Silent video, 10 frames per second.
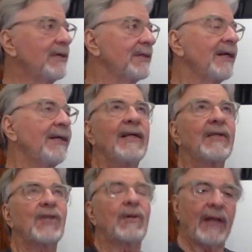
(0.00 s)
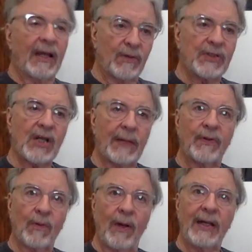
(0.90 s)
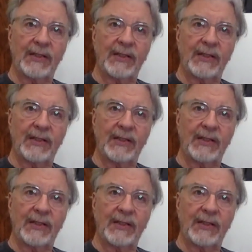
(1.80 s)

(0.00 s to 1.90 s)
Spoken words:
And so every step of the way,